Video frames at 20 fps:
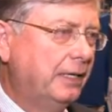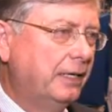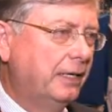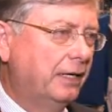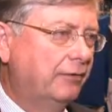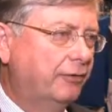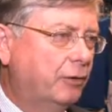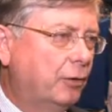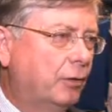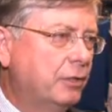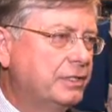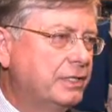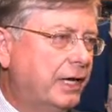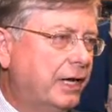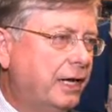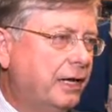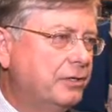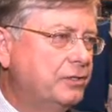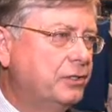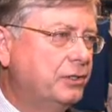And of course,
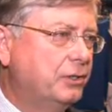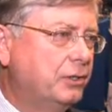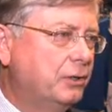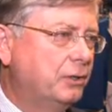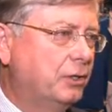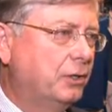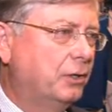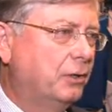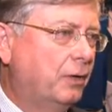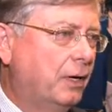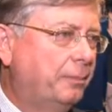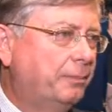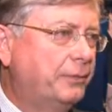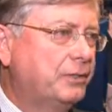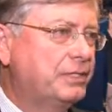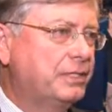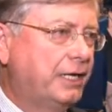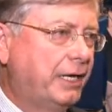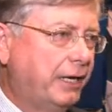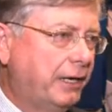as you go up
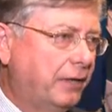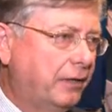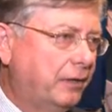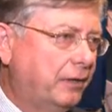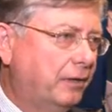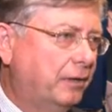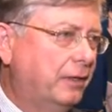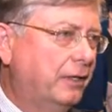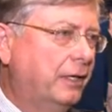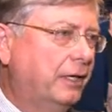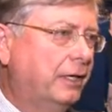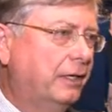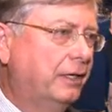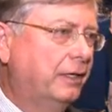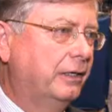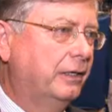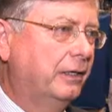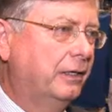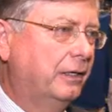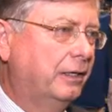the scale
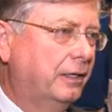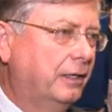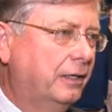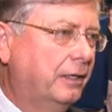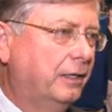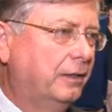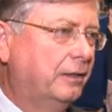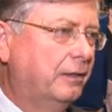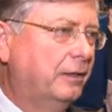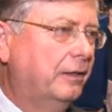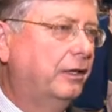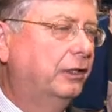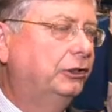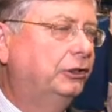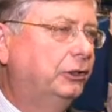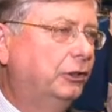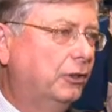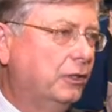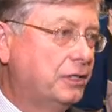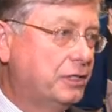in
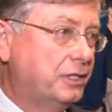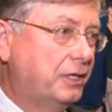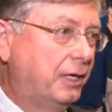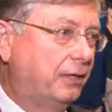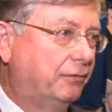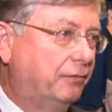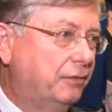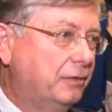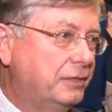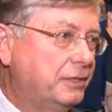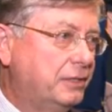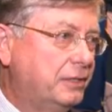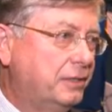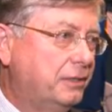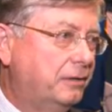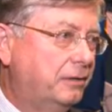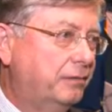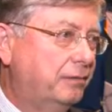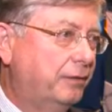assurance levels